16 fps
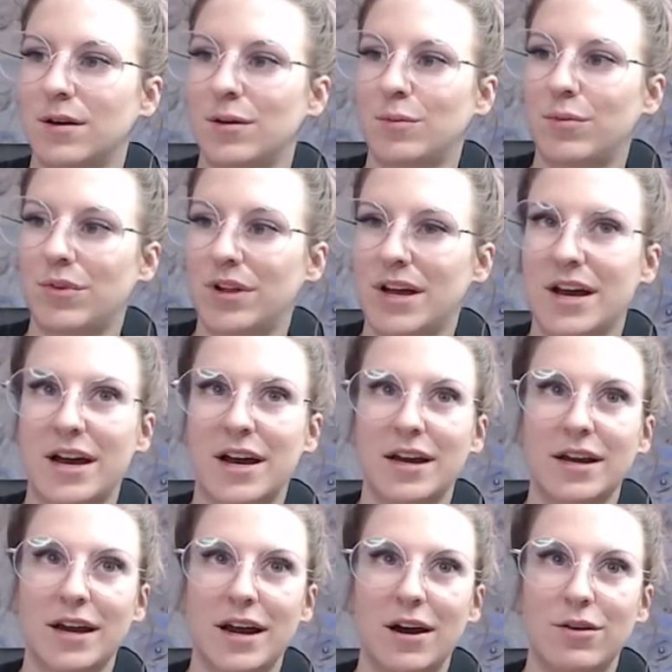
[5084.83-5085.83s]

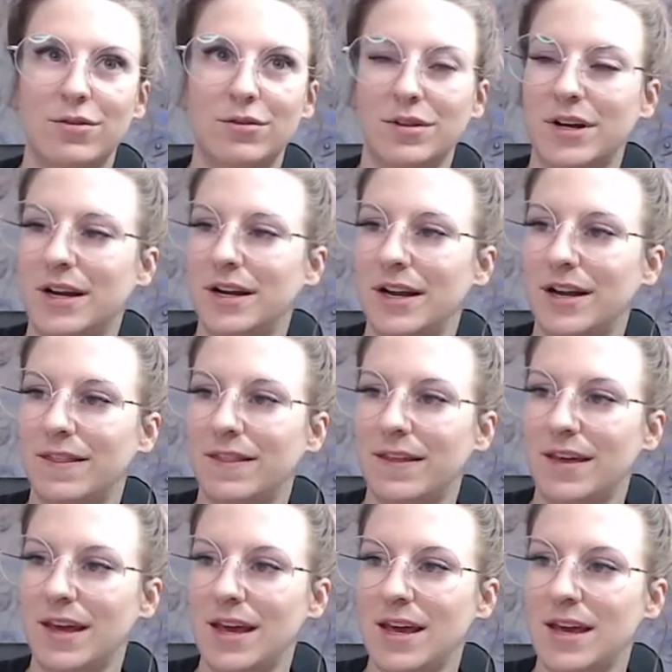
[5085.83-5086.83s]
black outline at
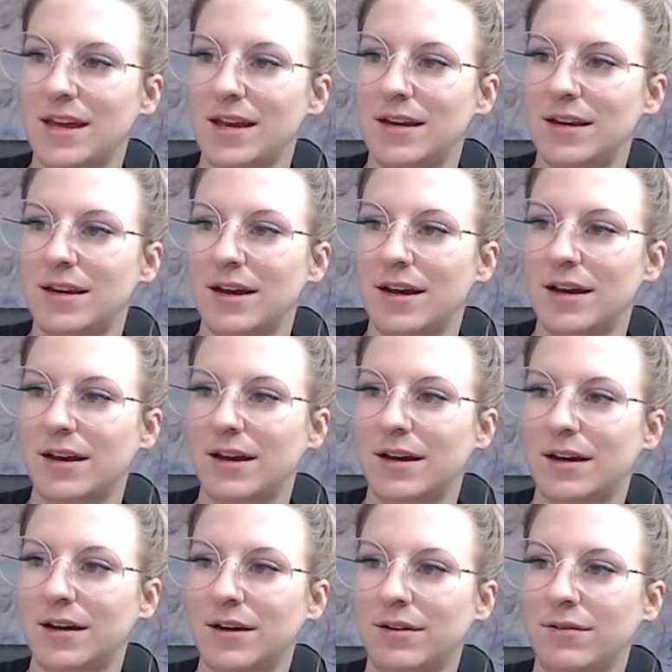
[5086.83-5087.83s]
the end
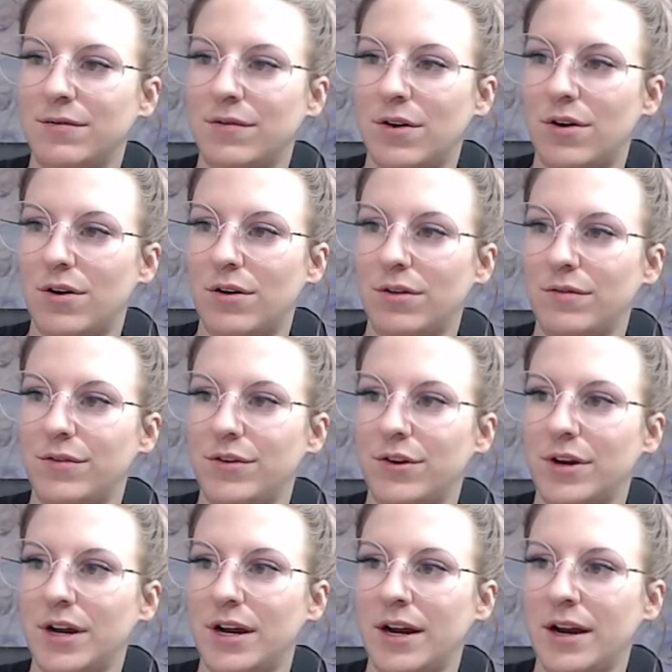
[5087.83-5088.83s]
of all of
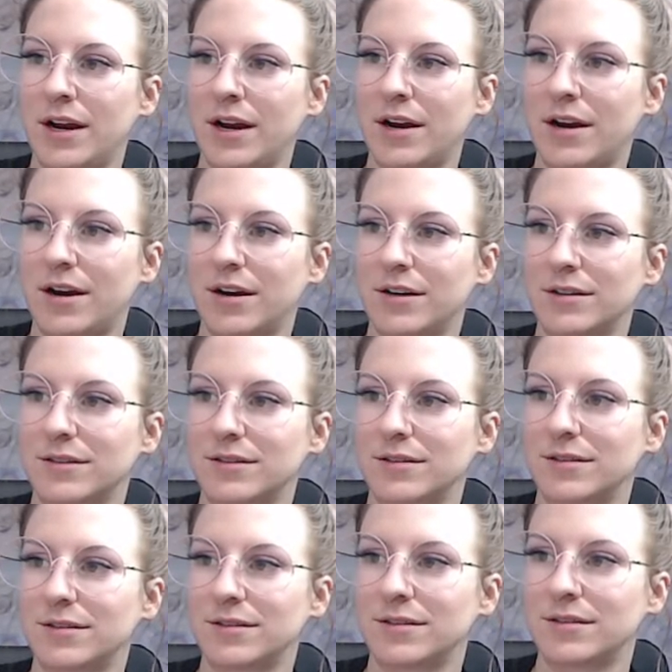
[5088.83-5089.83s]
your
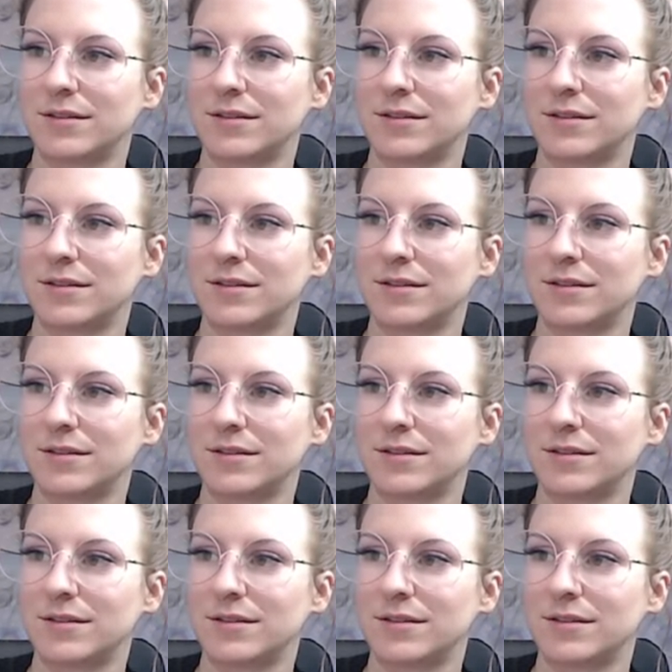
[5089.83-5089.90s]
hairs.